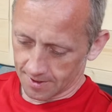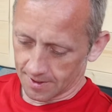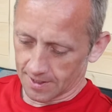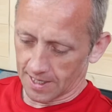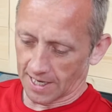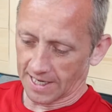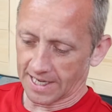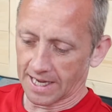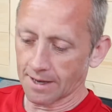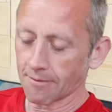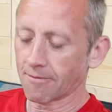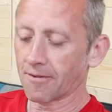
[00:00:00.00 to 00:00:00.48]

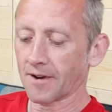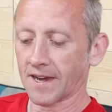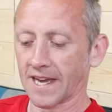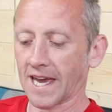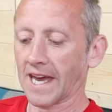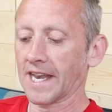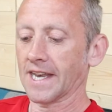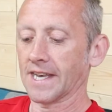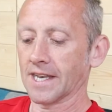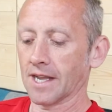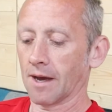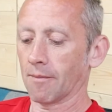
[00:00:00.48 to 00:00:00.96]
I keep
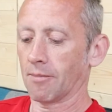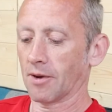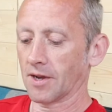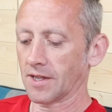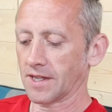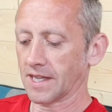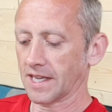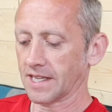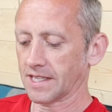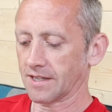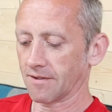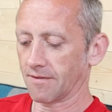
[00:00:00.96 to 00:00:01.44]
forgetting about
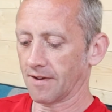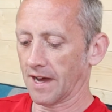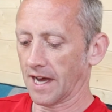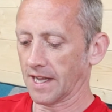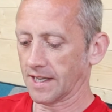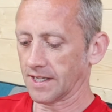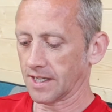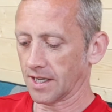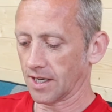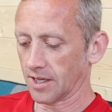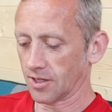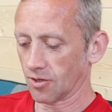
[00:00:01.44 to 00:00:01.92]
this
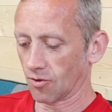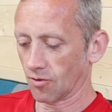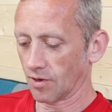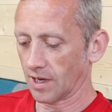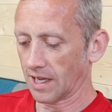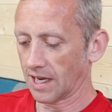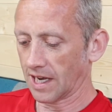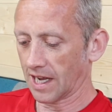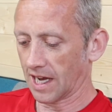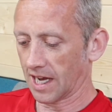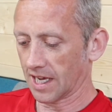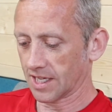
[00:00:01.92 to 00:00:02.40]
event and it only
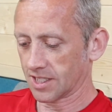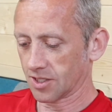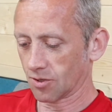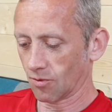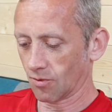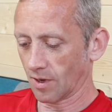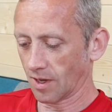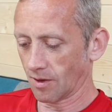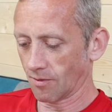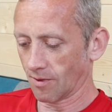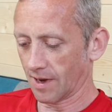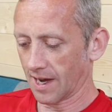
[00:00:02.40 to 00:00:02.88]
lasts a
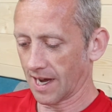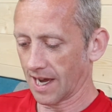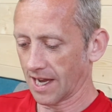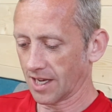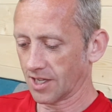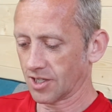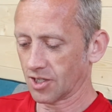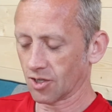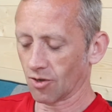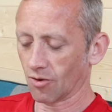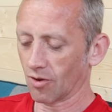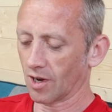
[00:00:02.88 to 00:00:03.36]
wee while.
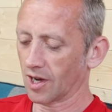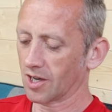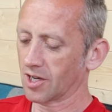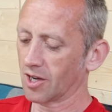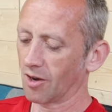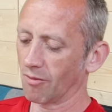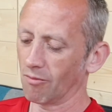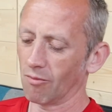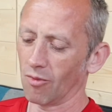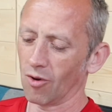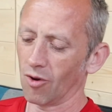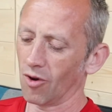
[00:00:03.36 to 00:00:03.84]
So
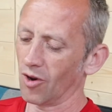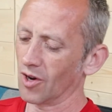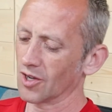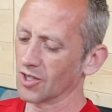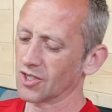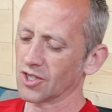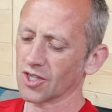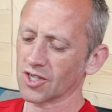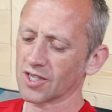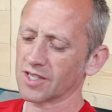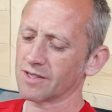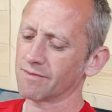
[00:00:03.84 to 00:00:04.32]
come on,
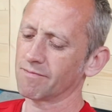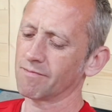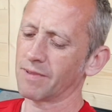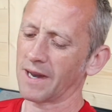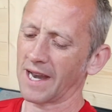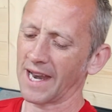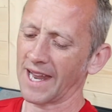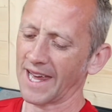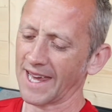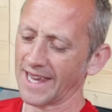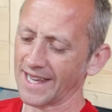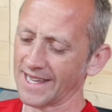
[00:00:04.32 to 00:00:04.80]
just
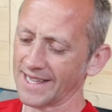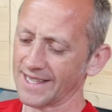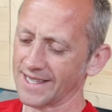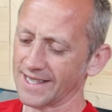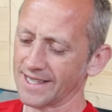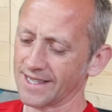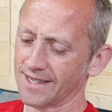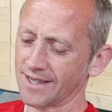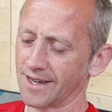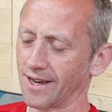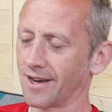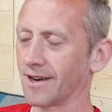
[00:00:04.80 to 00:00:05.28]

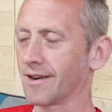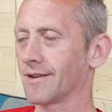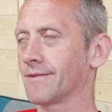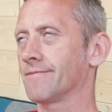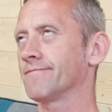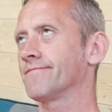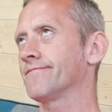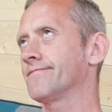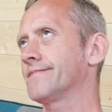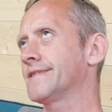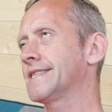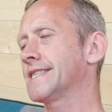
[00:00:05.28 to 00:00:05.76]
please,
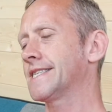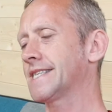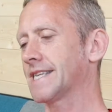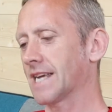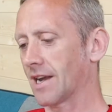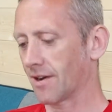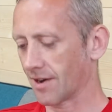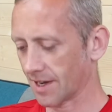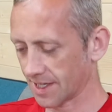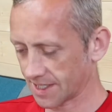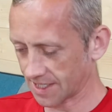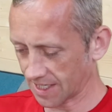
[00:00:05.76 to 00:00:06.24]

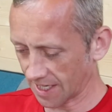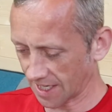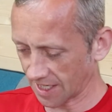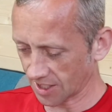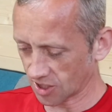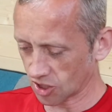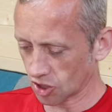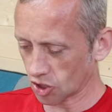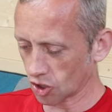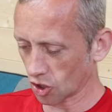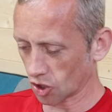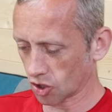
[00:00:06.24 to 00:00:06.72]
seriously,
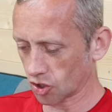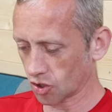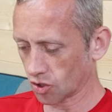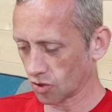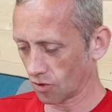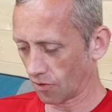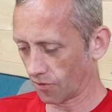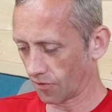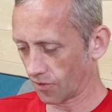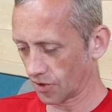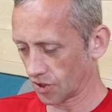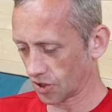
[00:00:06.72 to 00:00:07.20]
it's just
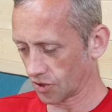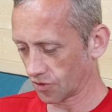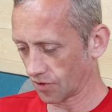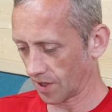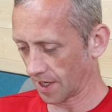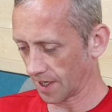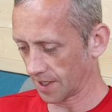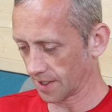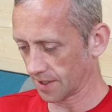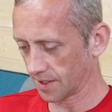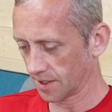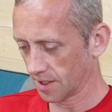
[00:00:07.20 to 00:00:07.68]
so
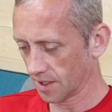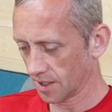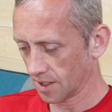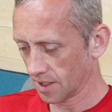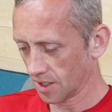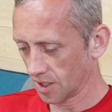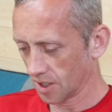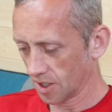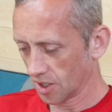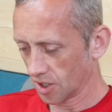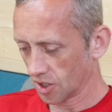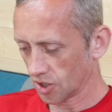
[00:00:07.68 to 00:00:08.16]
frustrating.
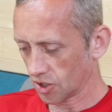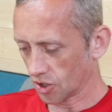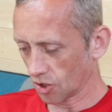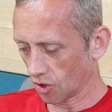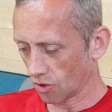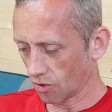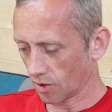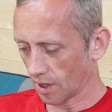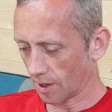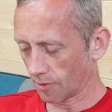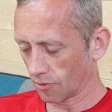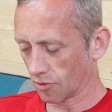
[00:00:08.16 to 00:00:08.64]

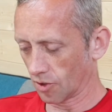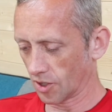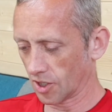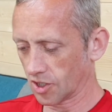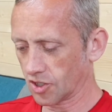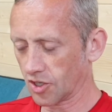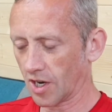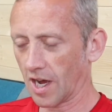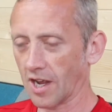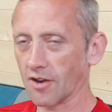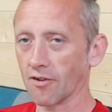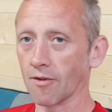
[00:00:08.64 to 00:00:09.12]
So I'm gonna
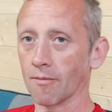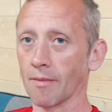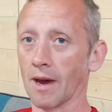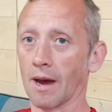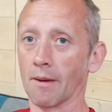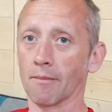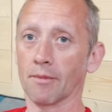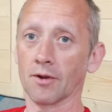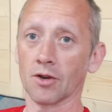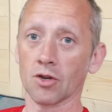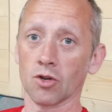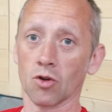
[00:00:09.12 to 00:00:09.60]
try and
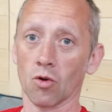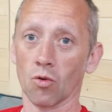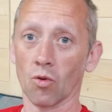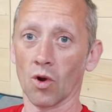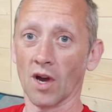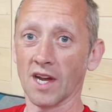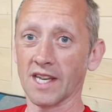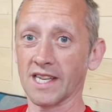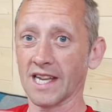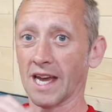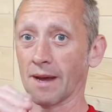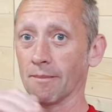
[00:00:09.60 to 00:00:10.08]
remember and go
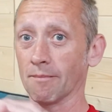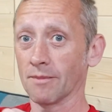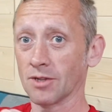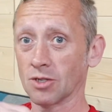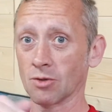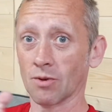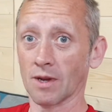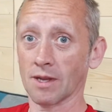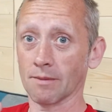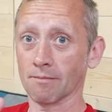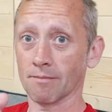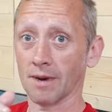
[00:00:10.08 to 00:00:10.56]
out in
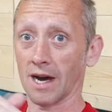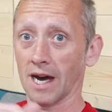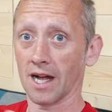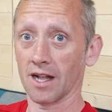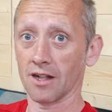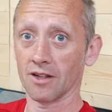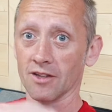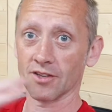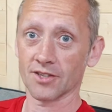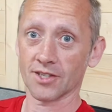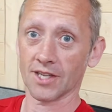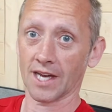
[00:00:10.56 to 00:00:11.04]
between
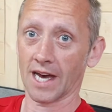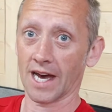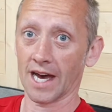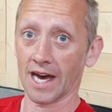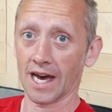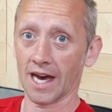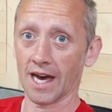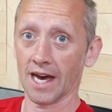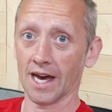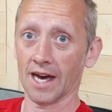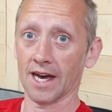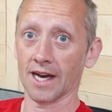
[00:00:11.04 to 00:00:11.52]
battles
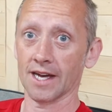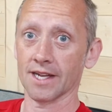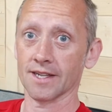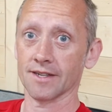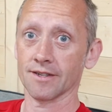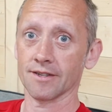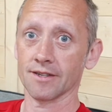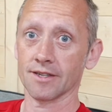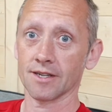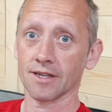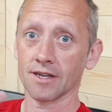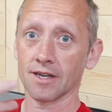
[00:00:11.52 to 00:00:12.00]

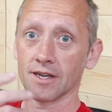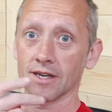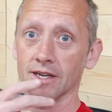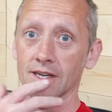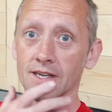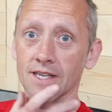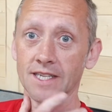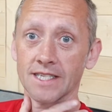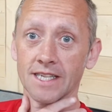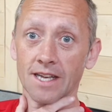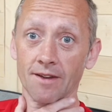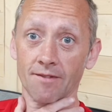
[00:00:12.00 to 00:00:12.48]
and
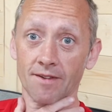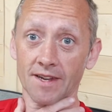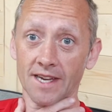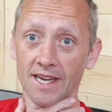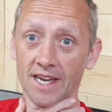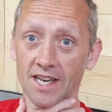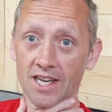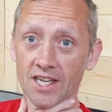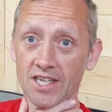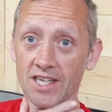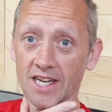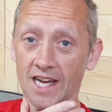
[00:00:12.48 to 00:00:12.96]
see if I can
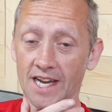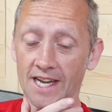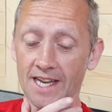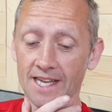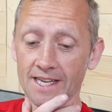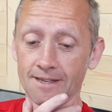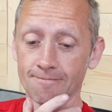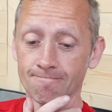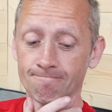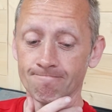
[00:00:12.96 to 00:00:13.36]
get a shiny.